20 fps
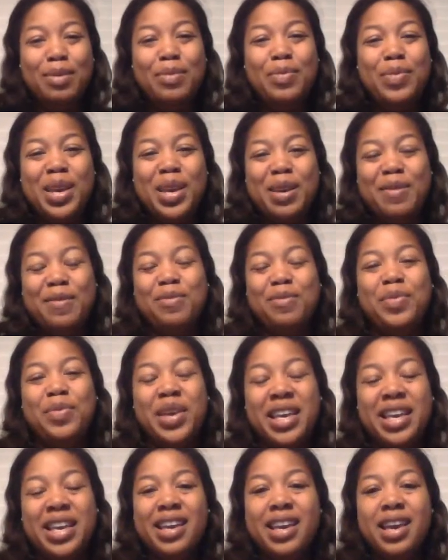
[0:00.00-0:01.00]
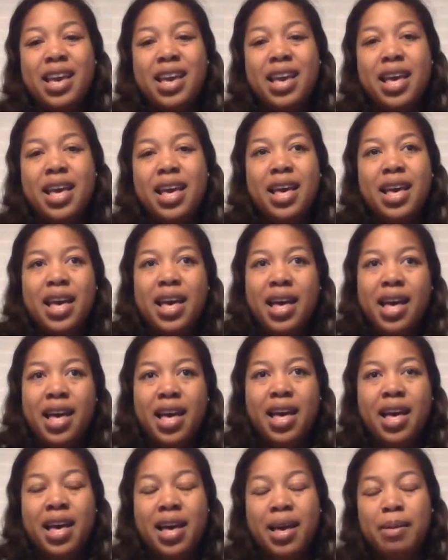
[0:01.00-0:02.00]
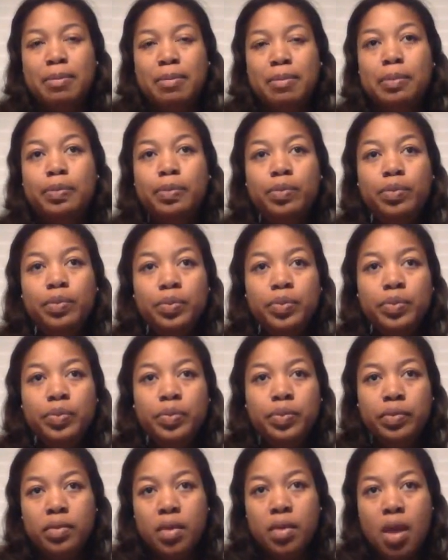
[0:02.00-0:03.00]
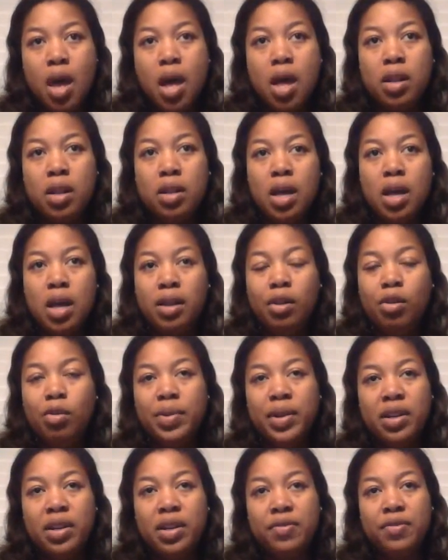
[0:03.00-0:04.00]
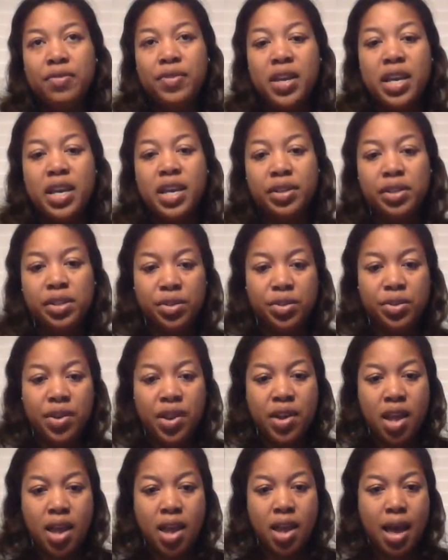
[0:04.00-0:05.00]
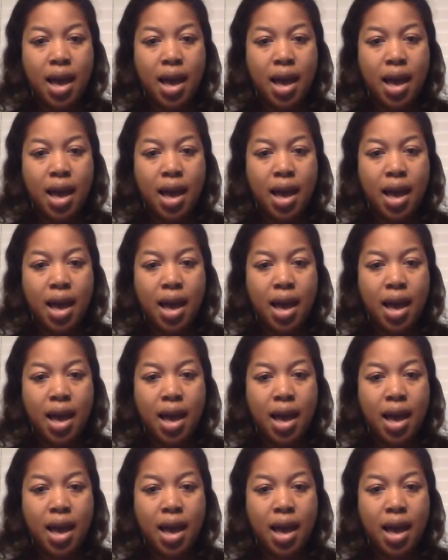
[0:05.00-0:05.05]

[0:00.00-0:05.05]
BFP. Um, a little bit of history.